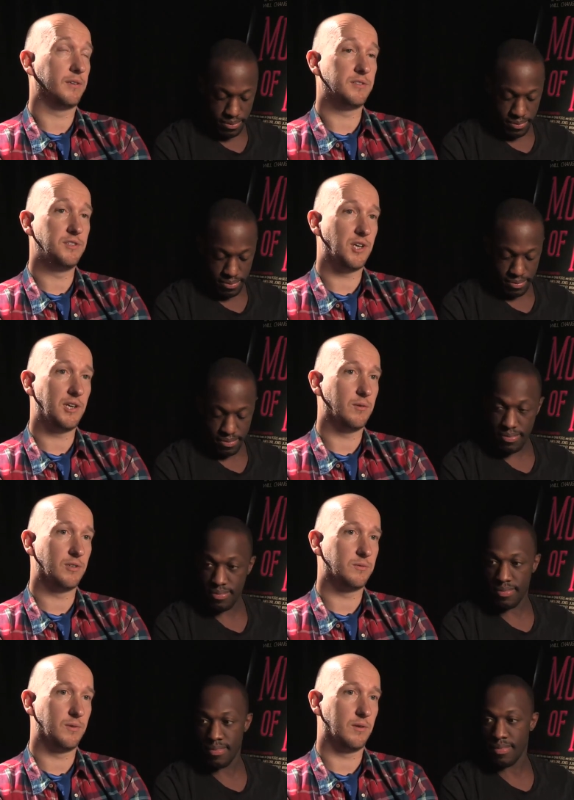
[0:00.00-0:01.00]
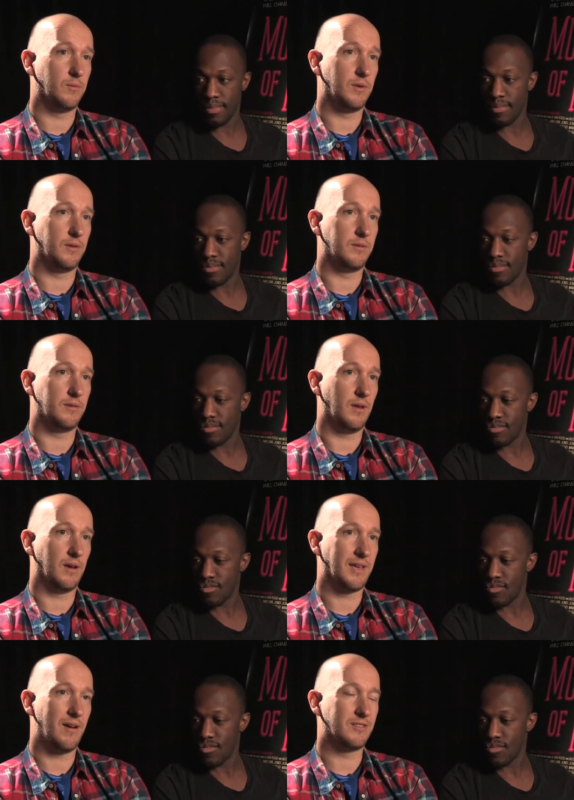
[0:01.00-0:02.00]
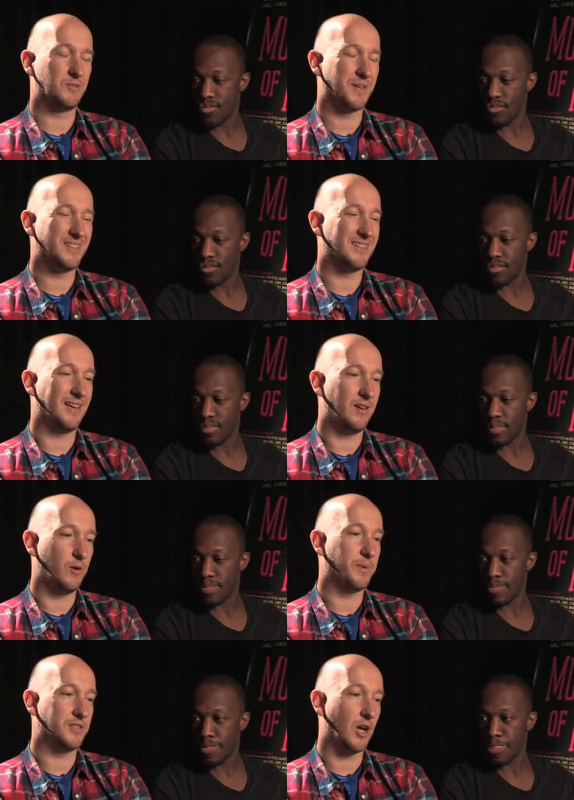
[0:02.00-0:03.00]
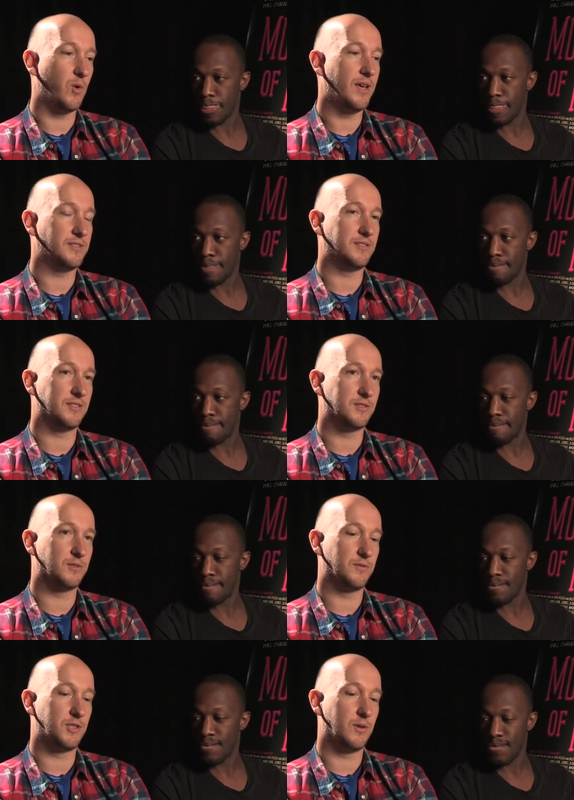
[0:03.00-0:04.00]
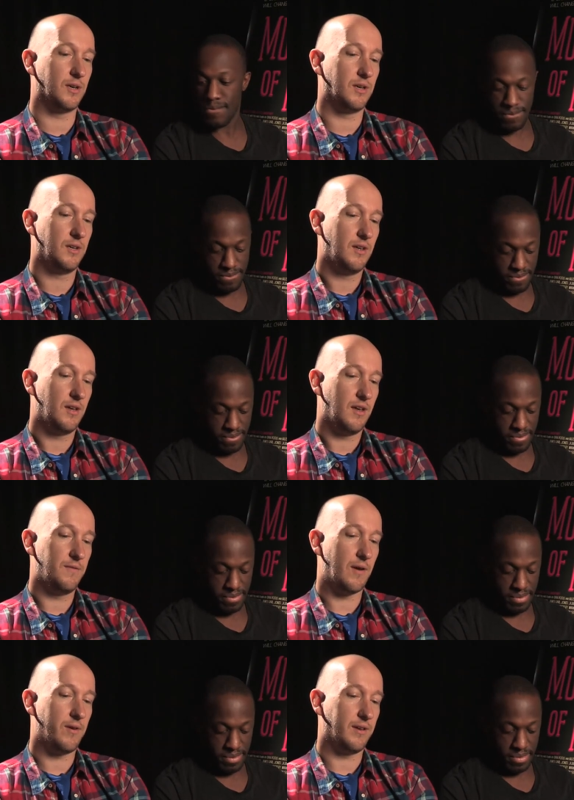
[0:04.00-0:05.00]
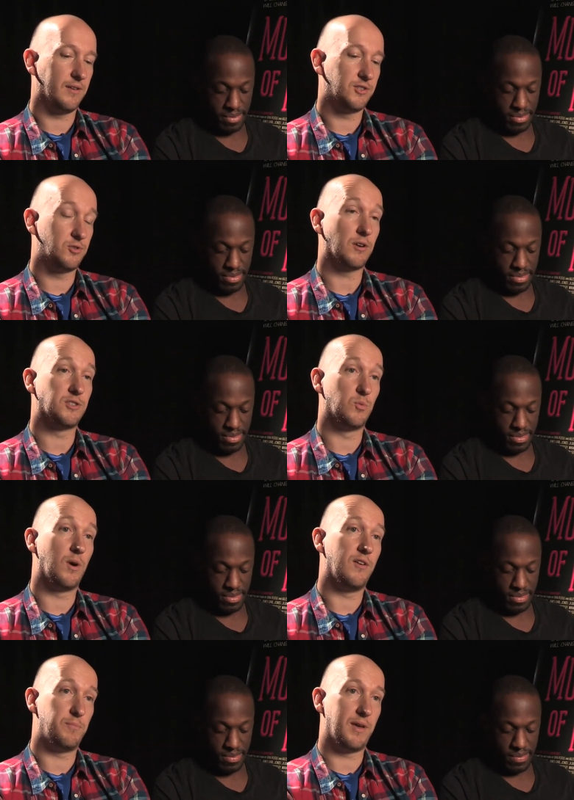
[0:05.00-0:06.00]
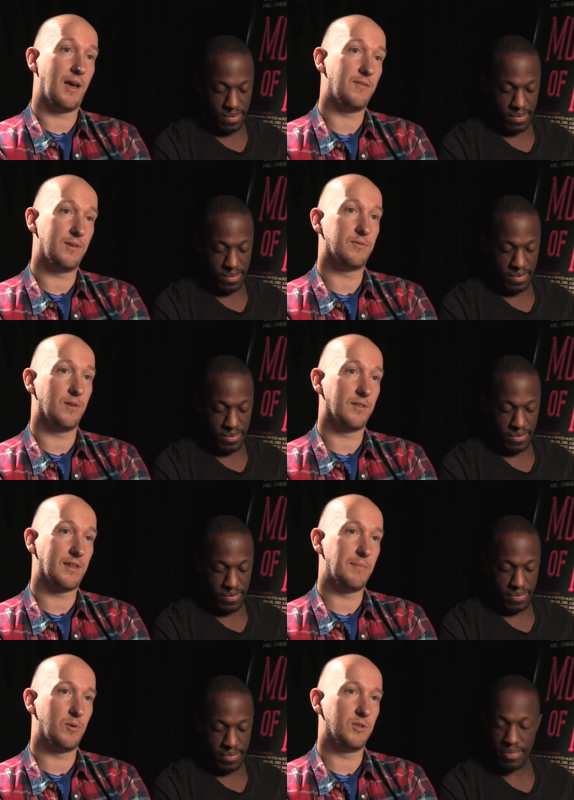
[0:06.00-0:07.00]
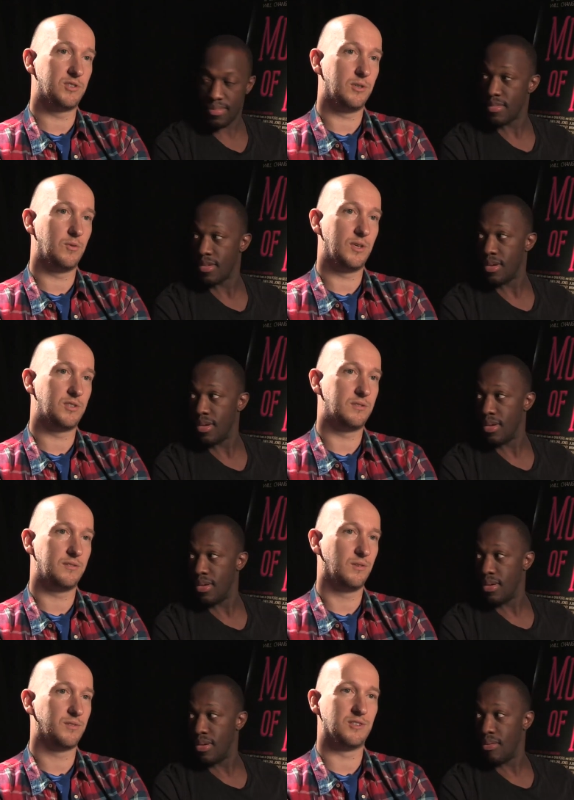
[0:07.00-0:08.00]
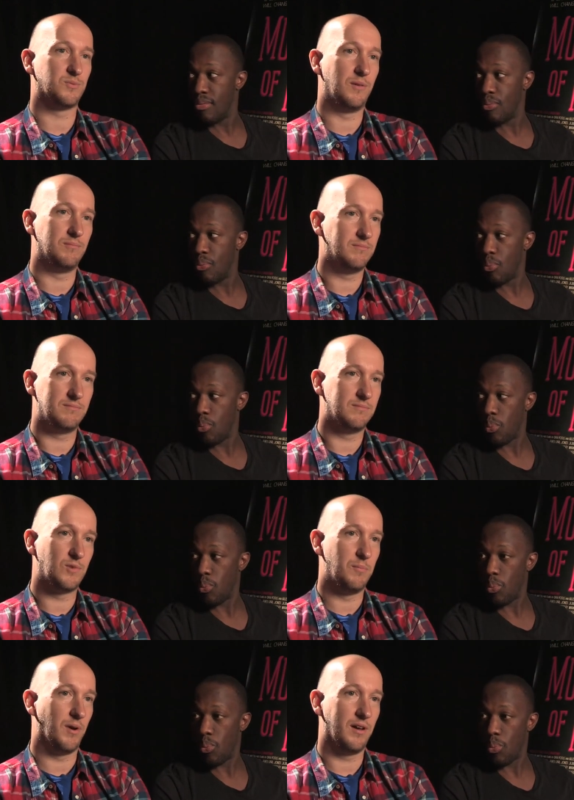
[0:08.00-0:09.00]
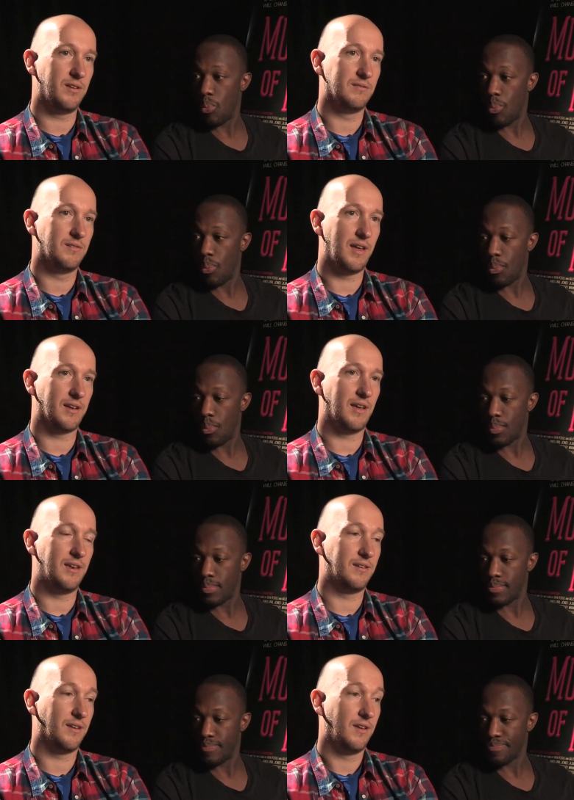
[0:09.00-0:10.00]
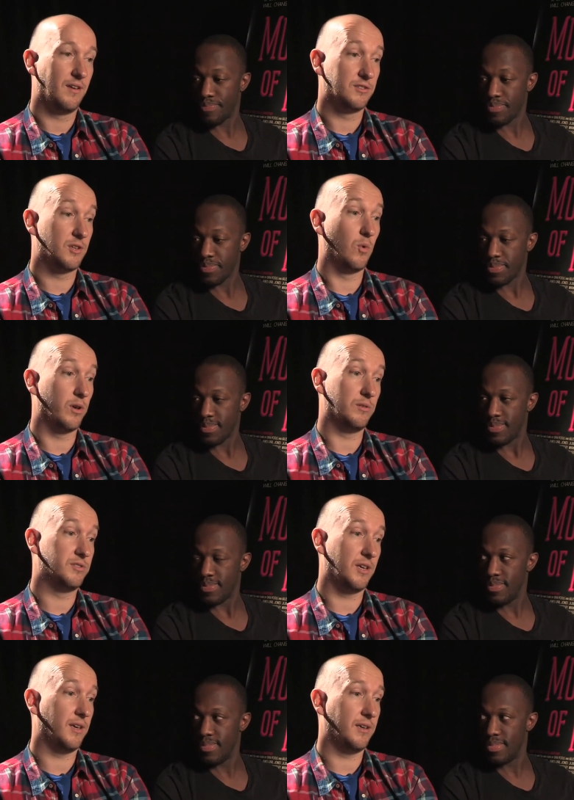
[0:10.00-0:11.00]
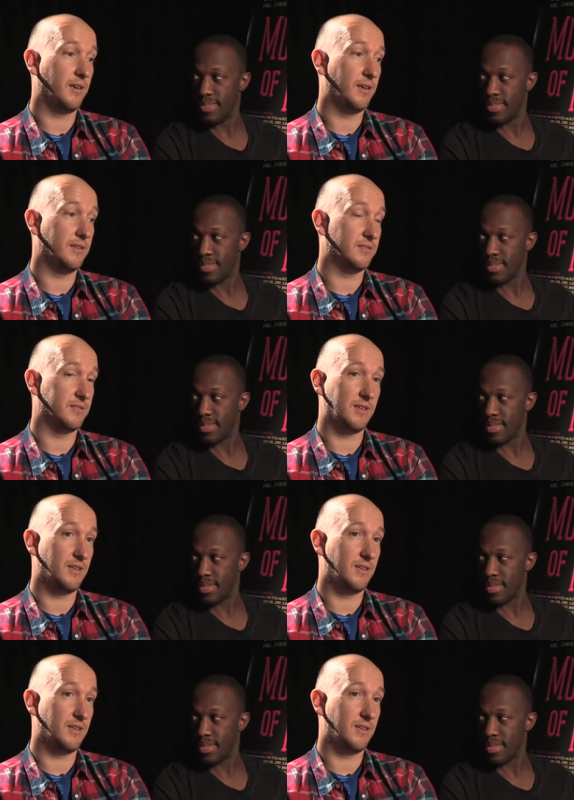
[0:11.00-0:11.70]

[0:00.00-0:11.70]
Speaker 1: disingenuous with our characters, because it would be so easy to sort of do a very structured way of behaving in front of the camera, which the audience won't buy. Mm-hmm. Like, and so what you see is